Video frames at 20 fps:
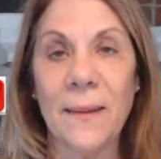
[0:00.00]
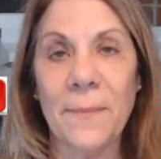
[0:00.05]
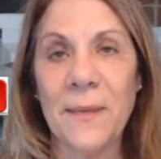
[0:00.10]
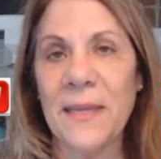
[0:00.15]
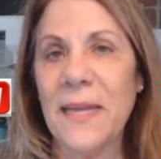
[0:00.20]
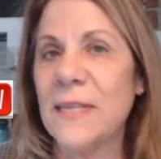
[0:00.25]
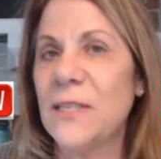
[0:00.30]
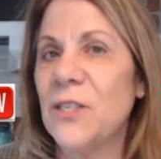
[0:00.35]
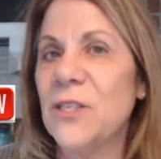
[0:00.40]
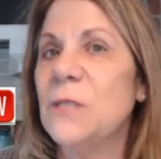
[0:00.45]
I mean,
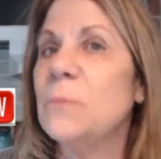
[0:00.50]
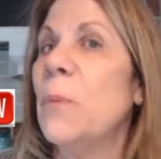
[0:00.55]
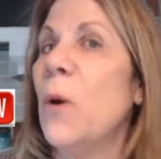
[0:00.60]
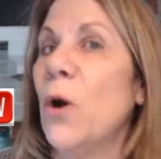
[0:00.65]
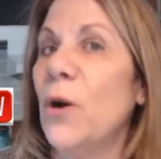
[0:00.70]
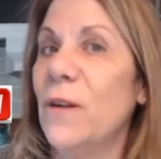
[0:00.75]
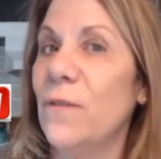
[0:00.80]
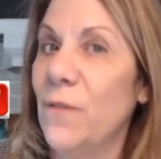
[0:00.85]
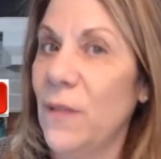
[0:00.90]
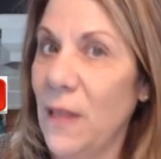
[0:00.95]
that's just
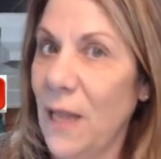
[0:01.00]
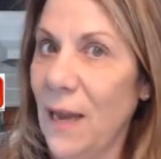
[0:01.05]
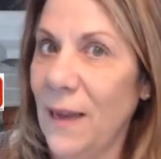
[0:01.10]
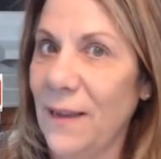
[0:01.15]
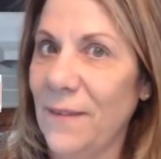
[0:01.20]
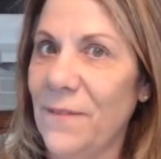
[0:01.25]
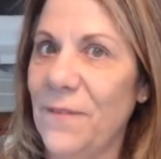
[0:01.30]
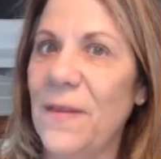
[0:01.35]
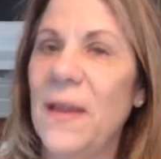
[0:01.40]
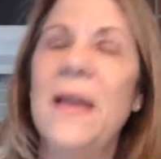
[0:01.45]
part of
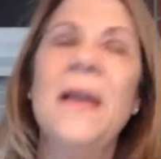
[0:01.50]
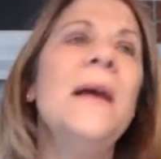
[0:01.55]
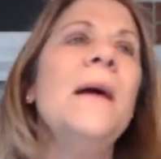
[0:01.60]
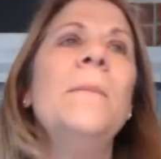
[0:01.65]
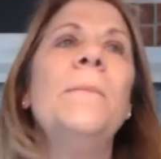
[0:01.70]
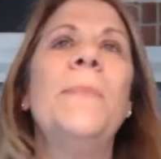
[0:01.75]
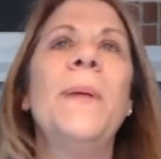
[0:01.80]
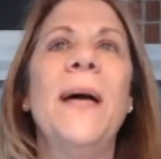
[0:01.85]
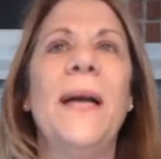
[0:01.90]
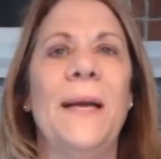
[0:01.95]
life.
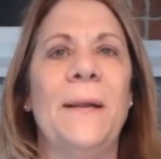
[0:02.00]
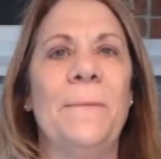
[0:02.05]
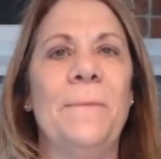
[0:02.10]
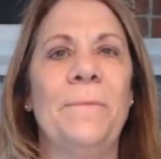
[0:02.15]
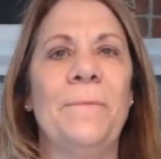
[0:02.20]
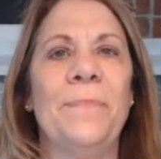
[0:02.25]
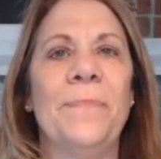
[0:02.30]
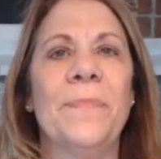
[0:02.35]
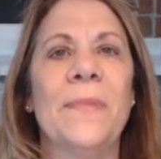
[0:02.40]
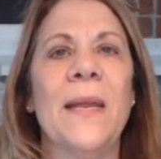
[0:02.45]
But
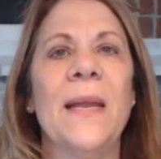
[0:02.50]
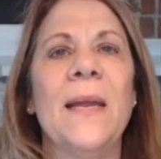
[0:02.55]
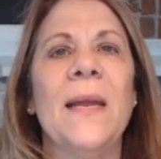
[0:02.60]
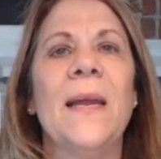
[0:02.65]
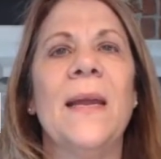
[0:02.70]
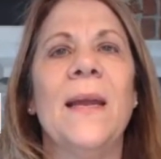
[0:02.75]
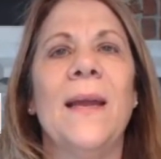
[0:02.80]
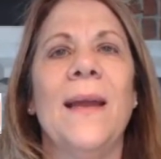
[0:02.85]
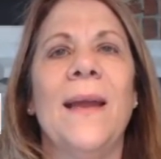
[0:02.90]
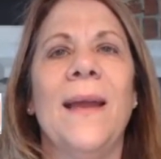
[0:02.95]

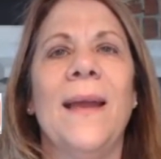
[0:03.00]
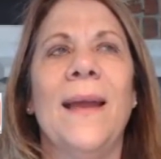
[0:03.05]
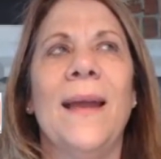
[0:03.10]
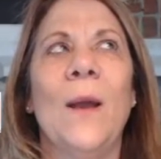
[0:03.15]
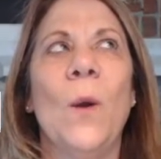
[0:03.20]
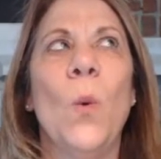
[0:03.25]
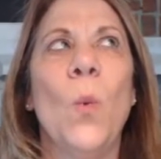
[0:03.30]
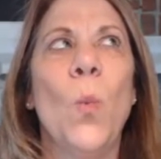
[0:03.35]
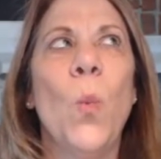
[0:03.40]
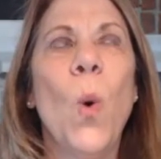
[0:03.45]

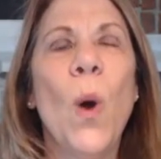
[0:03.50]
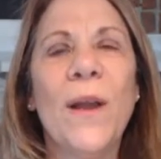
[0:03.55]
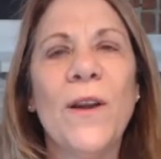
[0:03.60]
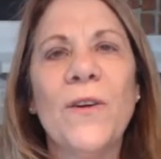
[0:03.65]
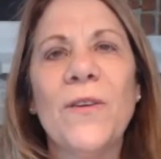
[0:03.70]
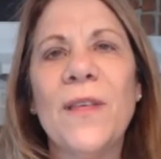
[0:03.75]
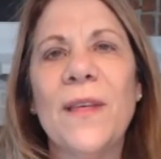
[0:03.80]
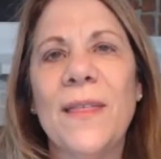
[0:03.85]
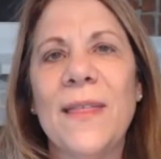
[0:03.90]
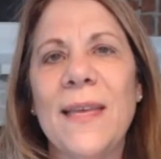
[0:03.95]
what
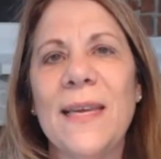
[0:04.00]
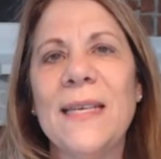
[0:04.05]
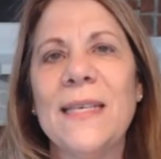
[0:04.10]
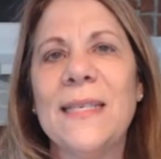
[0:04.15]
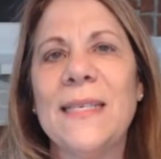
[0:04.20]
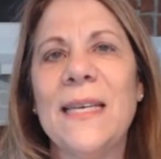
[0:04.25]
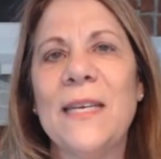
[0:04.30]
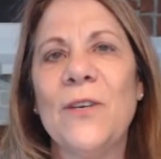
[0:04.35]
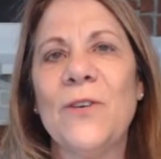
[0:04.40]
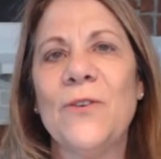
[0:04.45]
are the
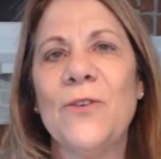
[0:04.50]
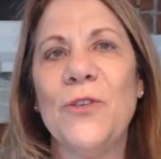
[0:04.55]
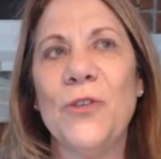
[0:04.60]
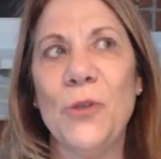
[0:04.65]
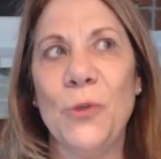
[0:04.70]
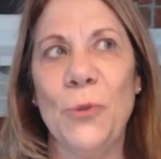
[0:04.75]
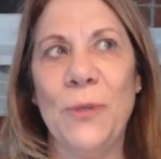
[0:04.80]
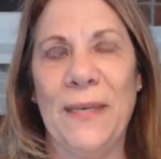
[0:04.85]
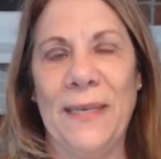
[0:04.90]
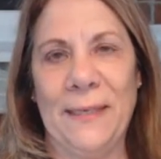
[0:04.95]
things that you're
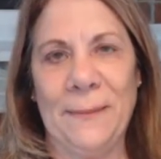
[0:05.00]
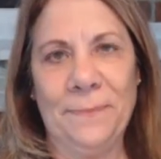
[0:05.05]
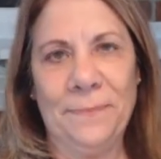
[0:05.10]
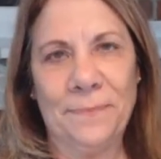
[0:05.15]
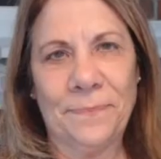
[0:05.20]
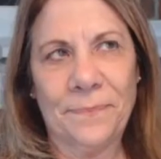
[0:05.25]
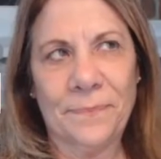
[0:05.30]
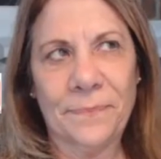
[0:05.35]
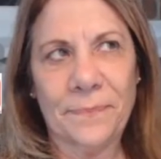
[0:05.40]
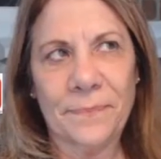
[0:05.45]
doing
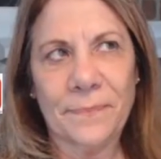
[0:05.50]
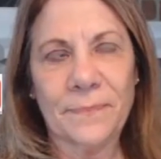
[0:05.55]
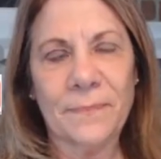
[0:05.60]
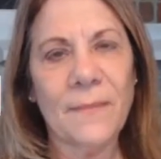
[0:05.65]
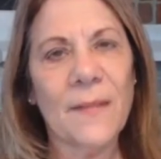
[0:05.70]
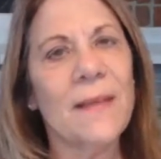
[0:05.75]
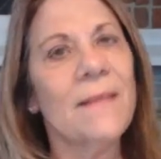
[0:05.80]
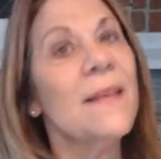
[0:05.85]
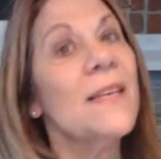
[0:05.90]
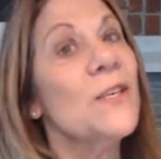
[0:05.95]

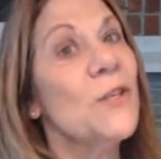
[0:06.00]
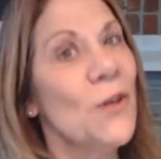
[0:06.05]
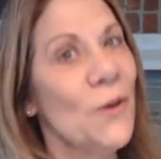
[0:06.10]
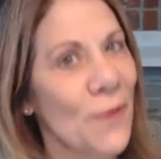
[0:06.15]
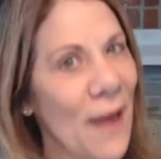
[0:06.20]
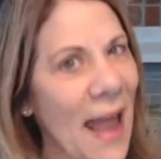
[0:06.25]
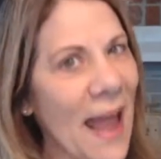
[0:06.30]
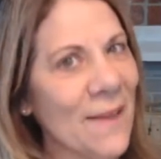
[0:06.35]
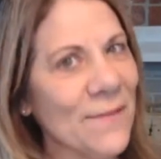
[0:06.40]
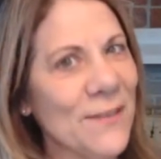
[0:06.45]
that you
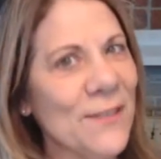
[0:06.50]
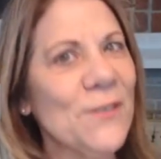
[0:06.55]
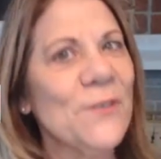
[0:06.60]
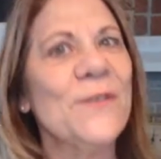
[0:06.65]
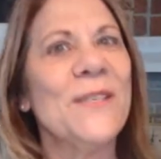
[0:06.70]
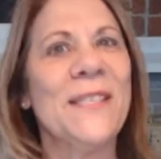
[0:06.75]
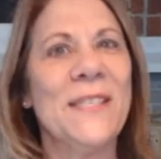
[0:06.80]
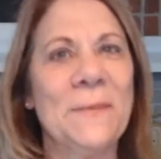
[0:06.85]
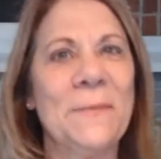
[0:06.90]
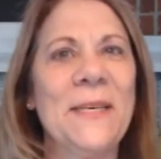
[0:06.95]
don't have to do
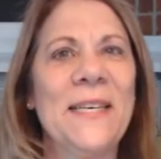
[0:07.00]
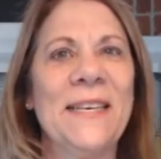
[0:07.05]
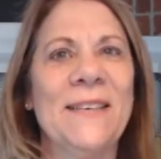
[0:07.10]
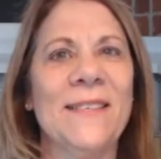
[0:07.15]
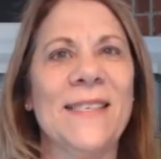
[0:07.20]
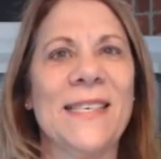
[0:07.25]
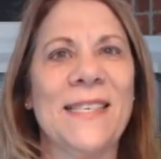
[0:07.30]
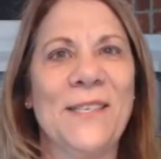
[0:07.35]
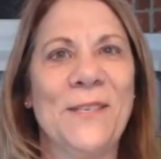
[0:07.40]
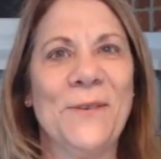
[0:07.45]
that somebody
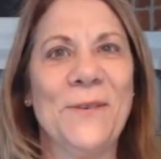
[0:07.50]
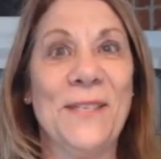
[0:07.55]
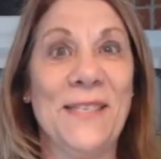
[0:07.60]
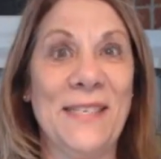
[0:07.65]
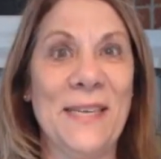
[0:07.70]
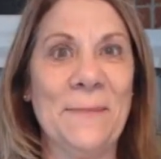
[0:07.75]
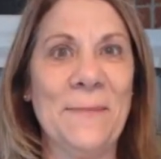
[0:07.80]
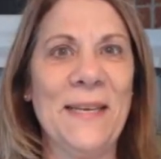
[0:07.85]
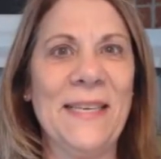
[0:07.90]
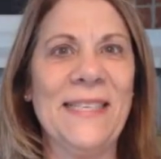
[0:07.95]
else can do. Does
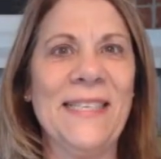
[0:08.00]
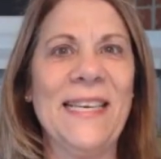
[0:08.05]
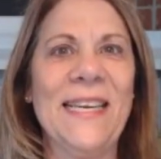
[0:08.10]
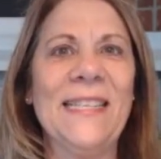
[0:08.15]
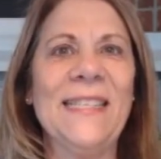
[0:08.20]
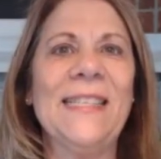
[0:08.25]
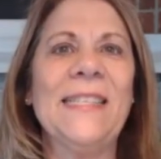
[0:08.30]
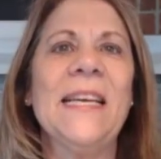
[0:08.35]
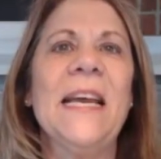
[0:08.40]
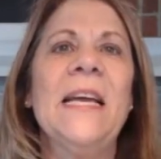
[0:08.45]
that make
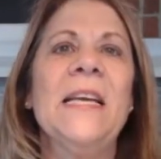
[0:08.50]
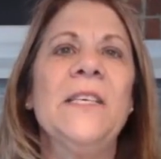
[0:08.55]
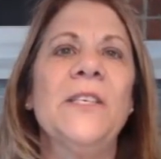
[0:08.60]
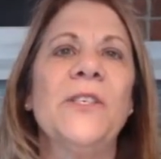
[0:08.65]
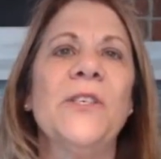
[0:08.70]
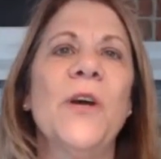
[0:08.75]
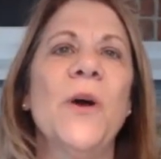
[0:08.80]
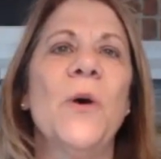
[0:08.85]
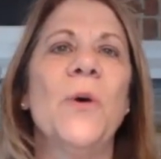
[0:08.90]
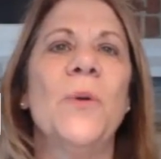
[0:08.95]
sense?
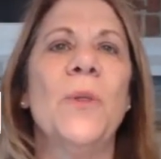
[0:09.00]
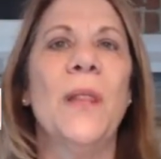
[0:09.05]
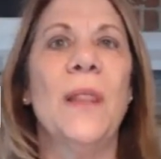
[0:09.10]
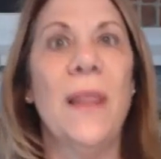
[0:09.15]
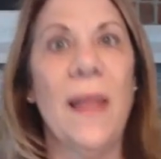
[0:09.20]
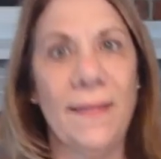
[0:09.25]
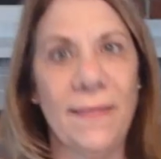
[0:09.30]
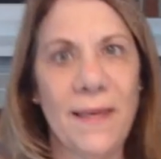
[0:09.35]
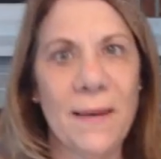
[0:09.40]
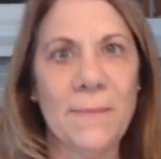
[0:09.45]
So
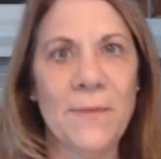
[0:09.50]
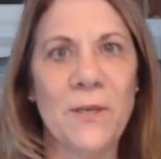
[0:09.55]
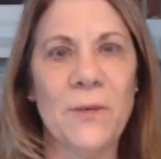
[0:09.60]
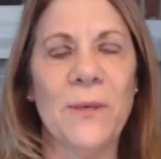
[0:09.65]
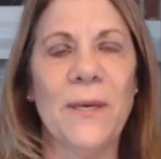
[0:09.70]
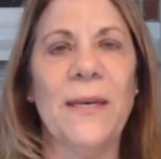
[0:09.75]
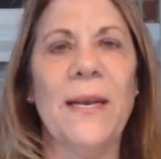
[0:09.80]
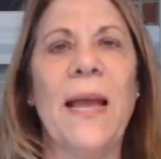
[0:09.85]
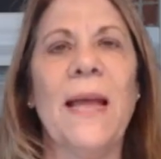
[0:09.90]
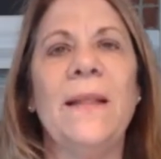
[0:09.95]
let them do
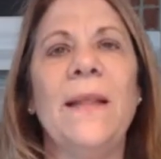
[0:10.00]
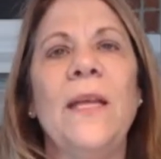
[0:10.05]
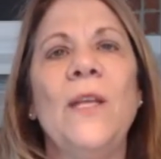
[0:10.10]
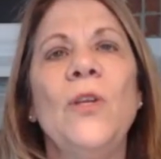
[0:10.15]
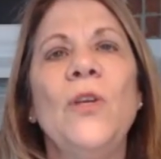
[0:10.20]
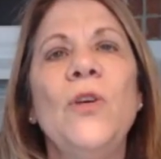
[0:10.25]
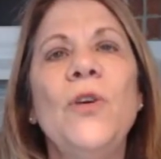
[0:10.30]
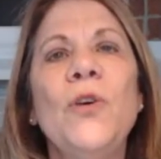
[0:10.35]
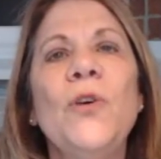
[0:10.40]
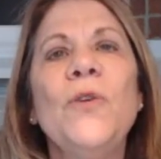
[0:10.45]
it. And then
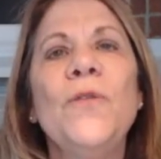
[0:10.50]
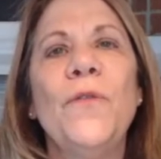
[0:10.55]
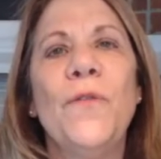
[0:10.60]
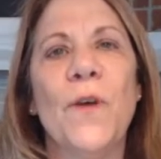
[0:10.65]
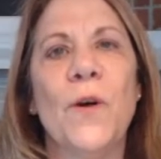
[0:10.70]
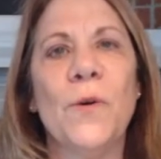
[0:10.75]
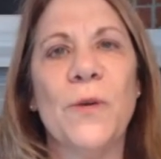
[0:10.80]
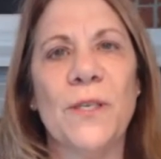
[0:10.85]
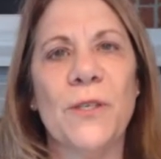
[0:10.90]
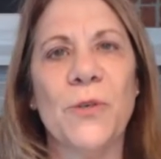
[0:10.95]
you
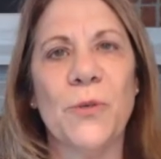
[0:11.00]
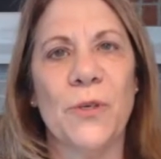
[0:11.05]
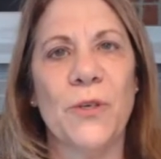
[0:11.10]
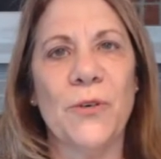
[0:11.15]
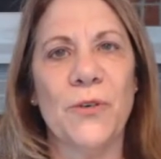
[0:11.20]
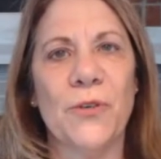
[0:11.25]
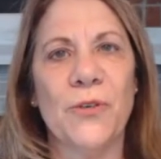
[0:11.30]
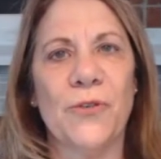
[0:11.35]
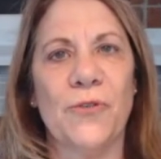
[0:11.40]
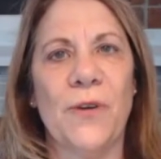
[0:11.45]
focus on
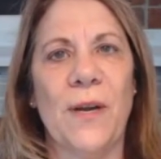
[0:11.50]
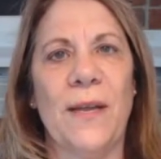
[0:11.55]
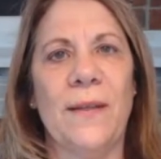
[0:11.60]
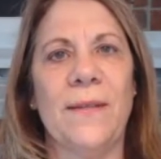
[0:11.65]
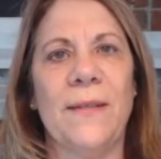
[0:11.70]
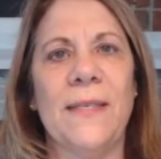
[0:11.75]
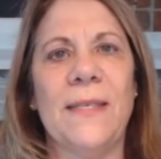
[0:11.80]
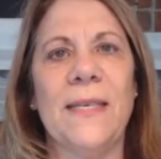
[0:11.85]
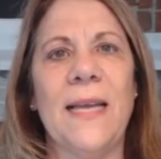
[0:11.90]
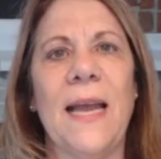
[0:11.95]
your
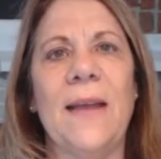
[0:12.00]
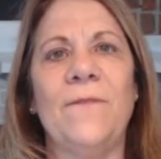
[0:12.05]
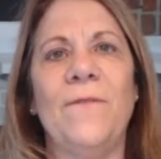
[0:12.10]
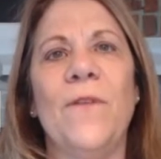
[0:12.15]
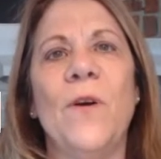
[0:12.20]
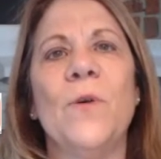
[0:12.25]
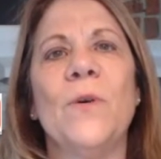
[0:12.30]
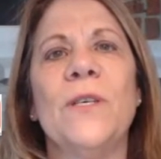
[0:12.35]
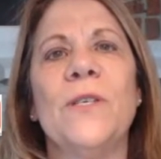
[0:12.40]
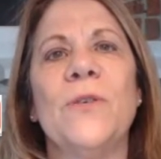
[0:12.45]
strengths and
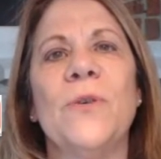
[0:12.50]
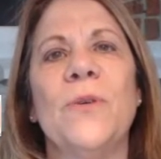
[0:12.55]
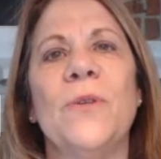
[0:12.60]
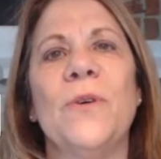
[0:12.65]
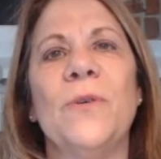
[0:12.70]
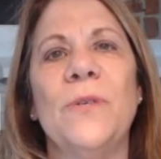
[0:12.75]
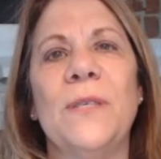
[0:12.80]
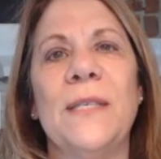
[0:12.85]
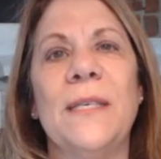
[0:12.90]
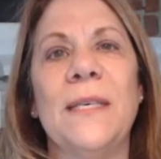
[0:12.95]
focus on
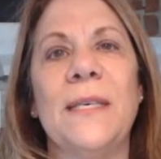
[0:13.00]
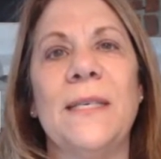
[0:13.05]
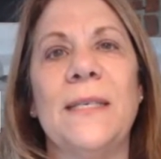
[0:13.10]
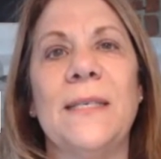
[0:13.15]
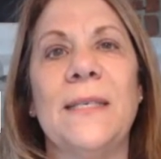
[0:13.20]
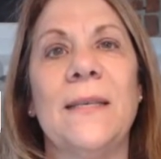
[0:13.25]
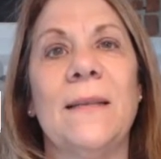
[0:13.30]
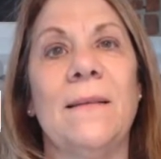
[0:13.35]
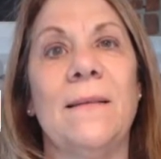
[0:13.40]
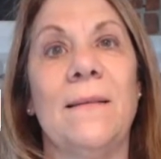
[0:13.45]
those
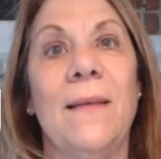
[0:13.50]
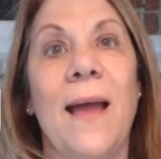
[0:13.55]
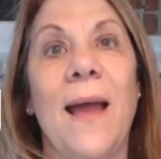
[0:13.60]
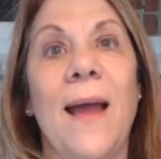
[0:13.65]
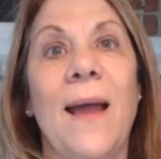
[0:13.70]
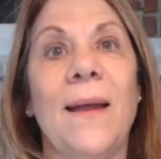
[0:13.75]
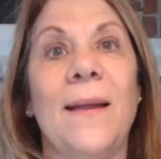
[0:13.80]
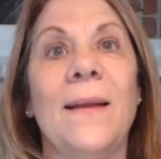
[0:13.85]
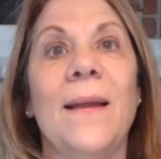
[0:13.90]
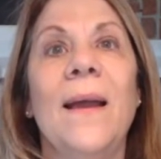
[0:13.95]
things
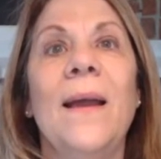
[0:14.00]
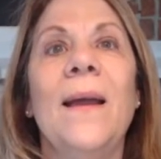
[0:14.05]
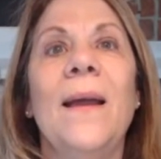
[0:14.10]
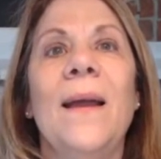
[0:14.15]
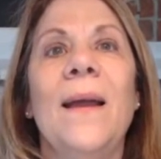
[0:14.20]
that